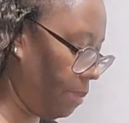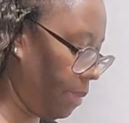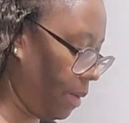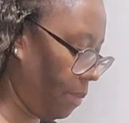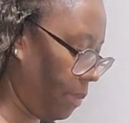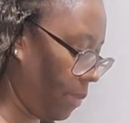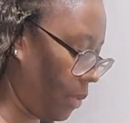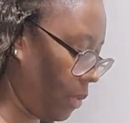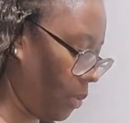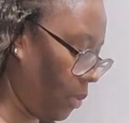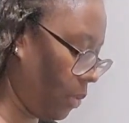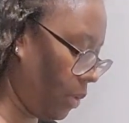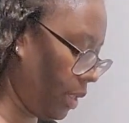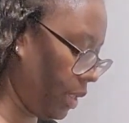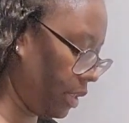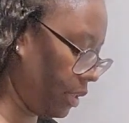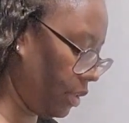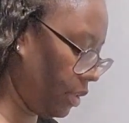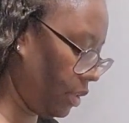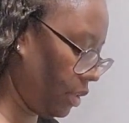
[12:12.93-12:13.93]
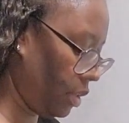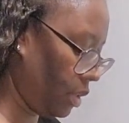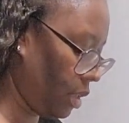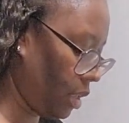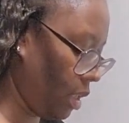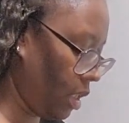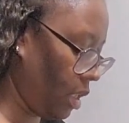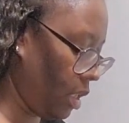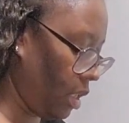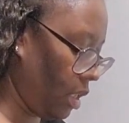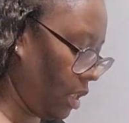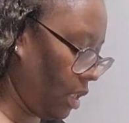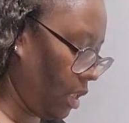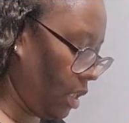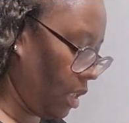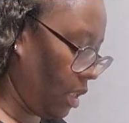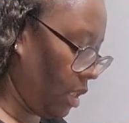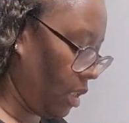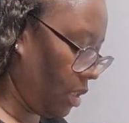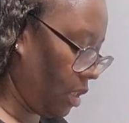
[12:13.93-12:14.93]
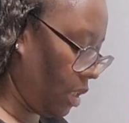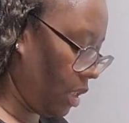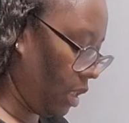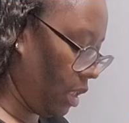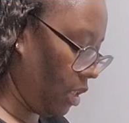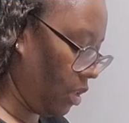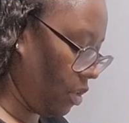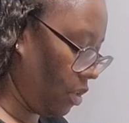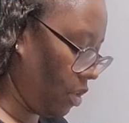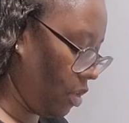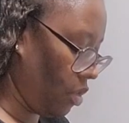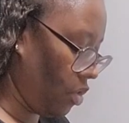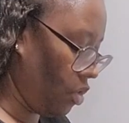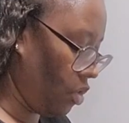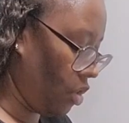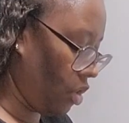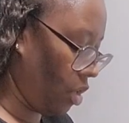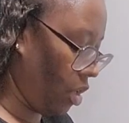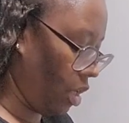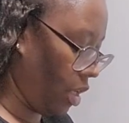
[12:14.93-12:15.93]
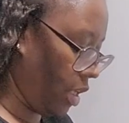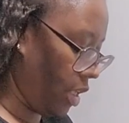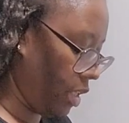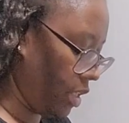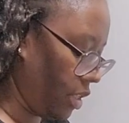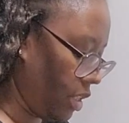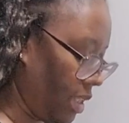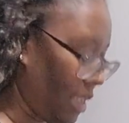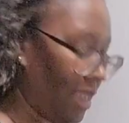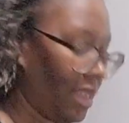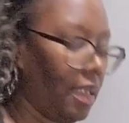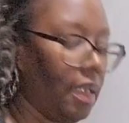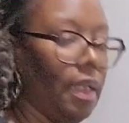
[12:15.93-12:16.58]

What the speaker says: peppercorns to each of the jars.